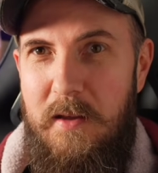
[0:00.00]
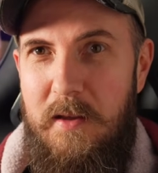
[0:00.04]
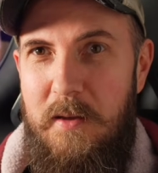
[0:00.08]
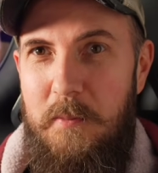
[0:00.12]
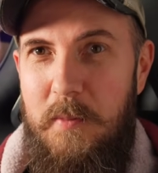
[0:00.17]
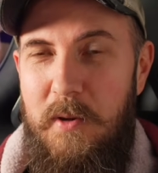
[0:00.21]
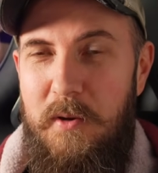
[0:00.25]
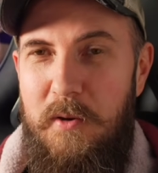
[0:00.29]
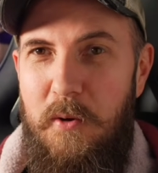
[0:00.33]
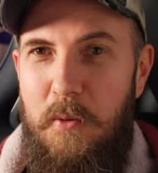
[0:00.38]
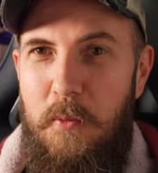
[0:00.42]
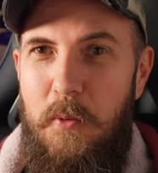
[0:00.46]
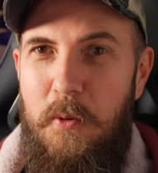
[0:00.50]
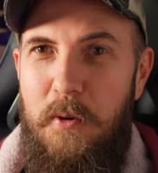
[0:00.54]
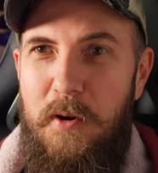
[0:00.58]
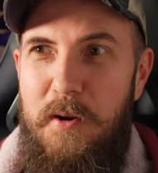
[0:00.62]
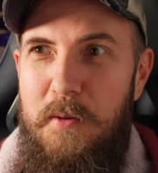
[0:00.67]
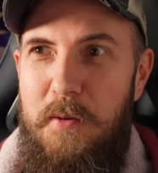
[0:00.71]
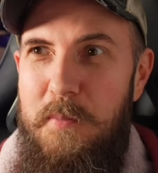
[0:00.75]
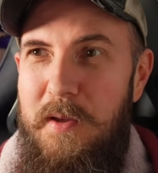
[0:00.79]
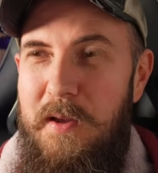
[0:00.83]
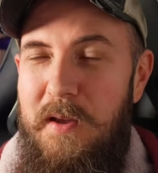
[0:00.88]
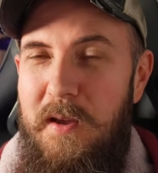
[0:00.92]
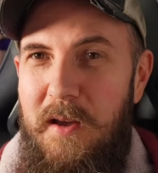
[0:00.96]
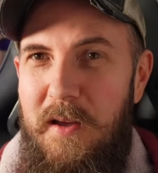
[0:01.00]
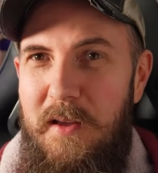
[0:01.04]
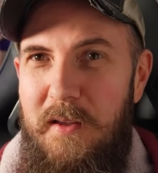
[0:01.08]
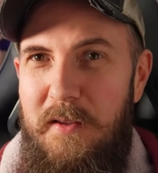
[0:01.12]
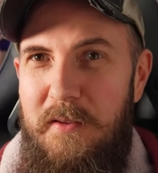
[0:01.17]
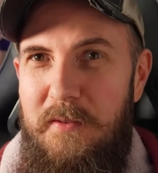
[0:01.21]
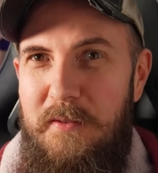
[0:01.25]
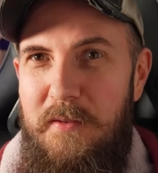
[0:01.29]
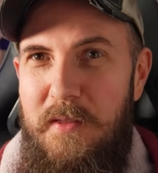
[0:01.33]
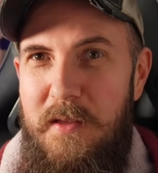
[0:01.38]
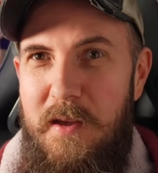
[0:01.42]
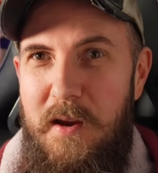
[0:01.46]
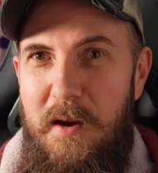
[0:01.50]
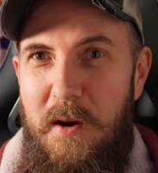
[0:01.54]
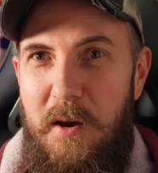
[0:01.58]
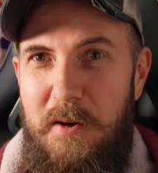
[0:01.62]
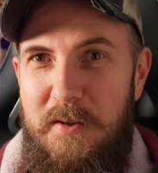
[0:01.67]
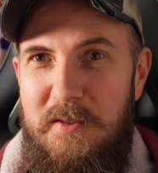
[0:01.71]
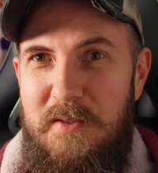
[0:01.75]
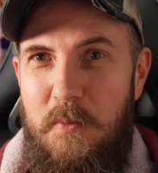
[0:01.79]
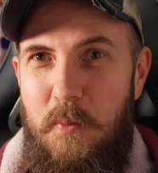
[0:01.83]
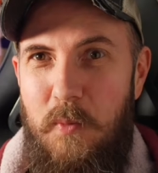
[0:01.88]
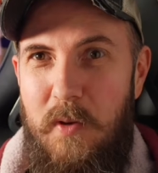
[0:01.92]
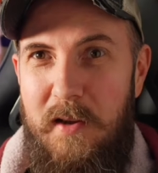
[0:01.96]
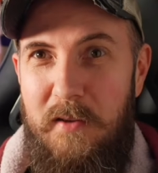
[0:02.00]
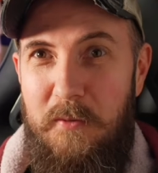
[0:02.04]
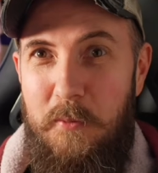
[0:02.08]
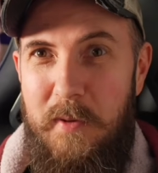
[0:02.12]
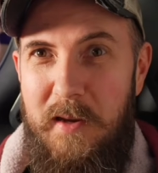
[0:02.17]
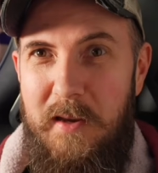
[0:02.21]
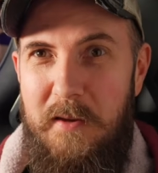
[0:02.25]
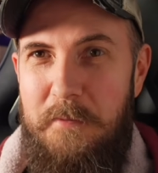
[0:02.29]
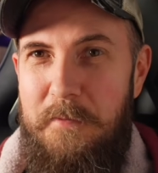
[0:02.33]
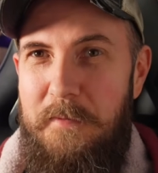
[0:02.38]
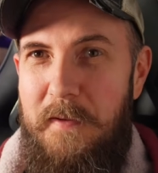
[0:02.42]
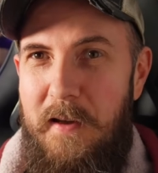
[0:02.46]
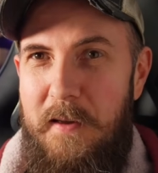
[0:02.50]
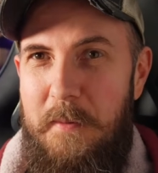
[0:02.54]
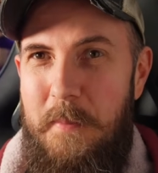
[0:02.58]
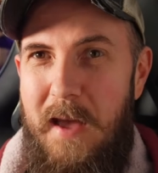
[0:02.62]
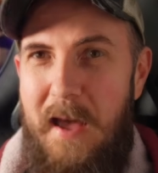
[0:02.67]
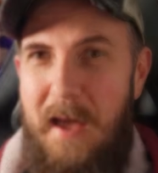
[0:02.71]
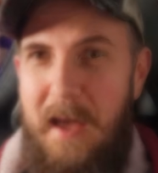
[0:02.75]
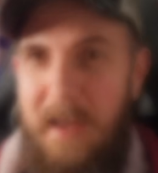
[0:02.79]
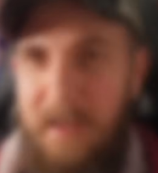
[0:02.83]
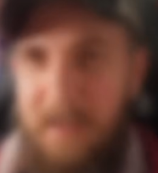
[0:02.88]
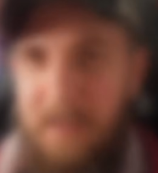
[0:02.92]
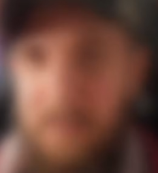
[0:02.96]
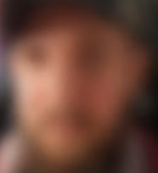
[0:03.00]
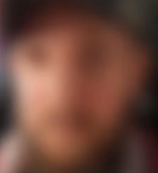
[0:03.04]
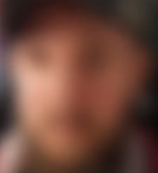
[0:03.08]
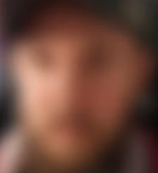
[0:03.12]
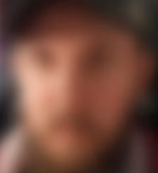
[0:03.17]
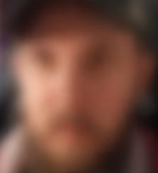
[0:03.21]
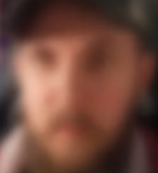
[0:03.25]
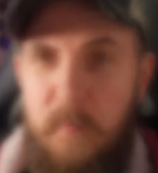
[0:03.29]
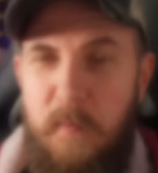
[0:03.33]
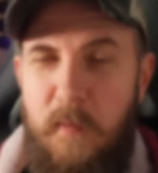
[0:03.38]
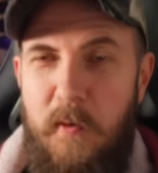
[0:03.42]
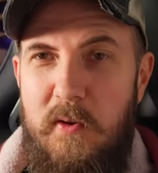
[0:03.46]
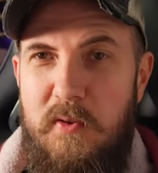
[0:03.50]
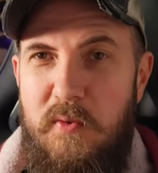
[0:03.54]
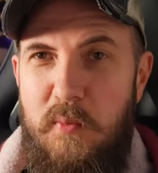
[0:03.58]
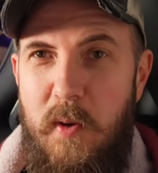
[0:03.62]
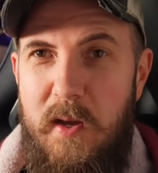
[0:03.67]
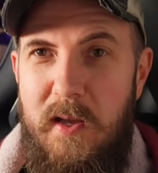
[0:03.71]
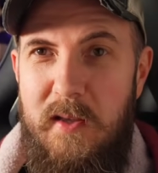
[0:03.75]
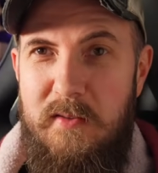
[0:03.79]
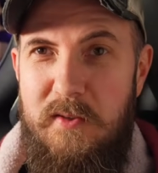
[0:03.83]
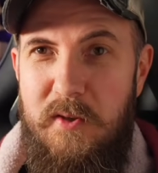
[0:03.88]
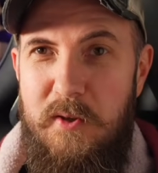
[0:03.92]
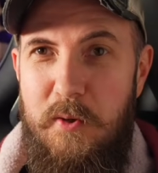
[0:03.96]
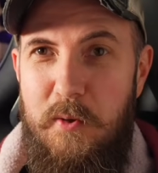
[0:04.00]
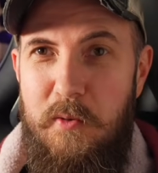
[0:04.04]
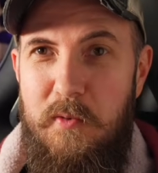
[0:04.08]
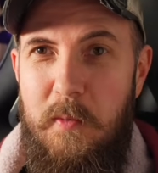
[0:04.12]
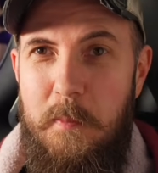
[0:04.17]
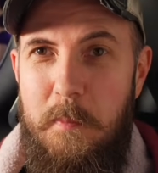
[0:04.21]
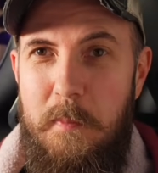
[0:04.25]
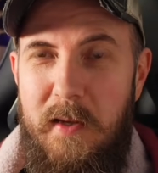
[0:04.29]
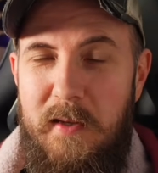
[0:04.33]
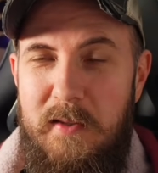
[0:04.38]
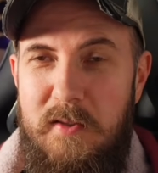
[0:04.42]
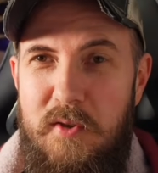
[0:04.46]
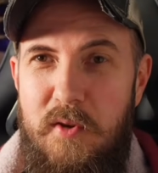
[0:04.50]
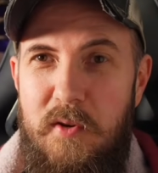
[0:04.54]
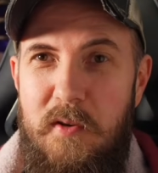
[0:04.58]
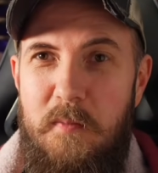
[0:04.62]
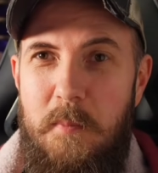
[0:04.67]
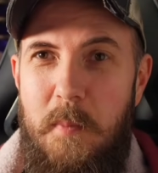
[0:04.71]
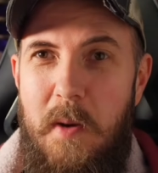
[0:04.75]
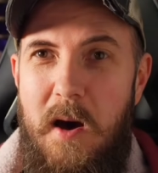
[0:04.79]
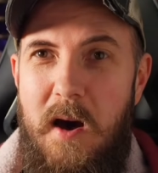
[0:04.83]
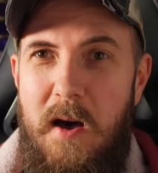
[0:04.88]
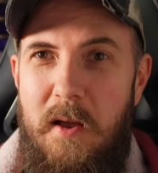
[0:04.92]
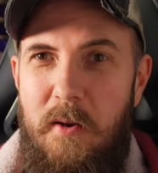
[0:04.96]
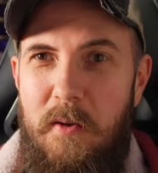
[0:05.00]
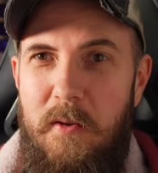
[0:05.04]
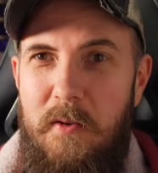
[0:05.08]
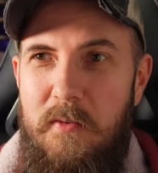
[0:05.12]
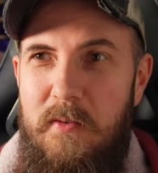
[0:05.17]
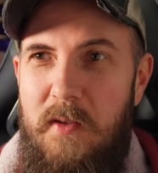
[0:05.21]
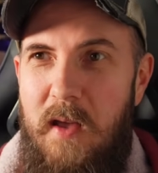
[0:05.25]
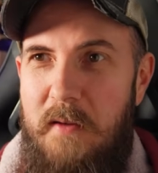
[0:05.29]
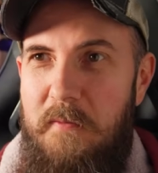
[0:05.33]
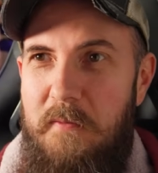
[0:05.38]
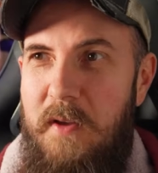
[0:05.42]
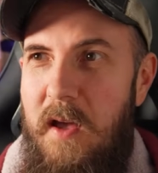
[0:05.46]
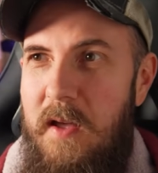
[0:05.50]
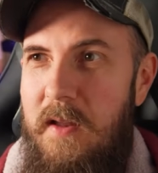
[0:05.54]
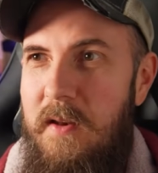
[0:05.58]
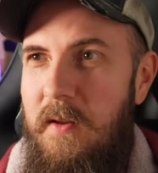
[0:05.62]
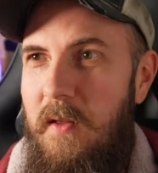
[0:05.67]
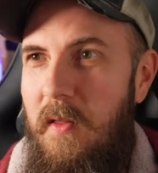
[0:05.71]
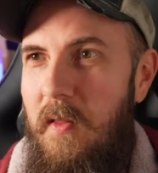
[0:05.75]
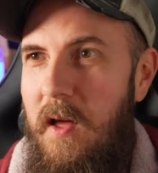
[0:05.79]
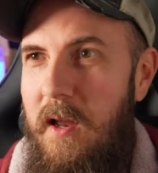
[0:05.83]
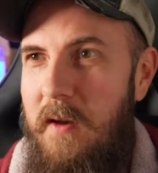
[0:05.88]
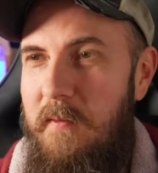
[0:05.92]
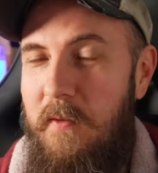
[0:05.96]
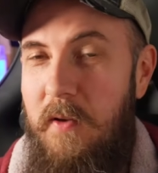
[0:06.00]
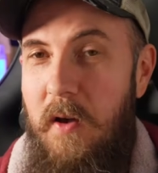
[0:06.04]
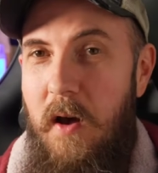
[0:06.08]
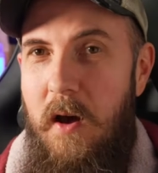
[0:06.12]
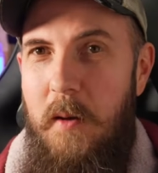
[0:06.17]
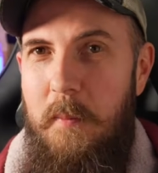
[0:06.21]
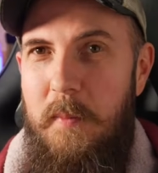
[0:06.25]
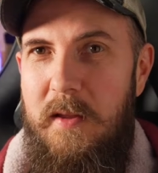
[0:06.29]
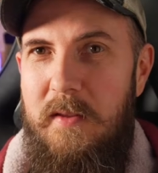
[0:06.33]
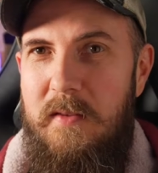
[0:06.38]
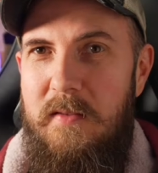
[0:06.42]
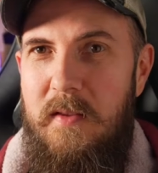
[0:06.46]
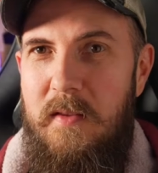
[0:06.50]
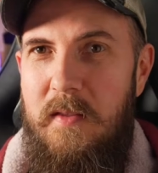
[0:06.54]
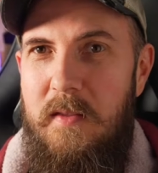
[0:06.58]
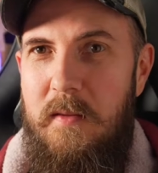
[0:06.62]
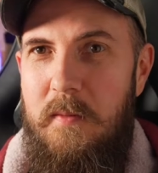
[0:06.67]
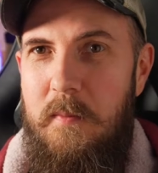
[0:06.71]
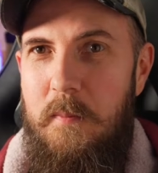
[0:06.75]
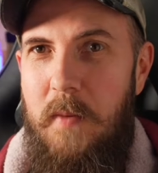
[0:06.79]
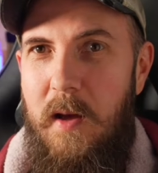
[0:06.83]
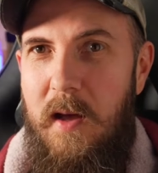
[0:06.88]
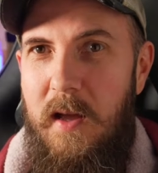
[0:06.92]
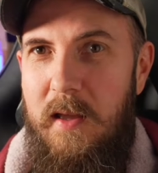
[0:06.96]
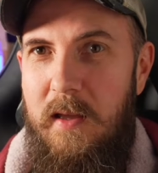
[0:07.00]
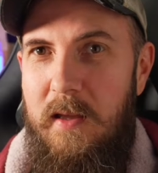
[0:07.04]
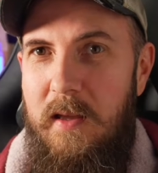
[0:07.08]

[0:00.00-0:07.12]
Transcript: But don't worry because there are some ways we can fight back. The first way is to use a mixture of models. I've gotten a lot of comments in my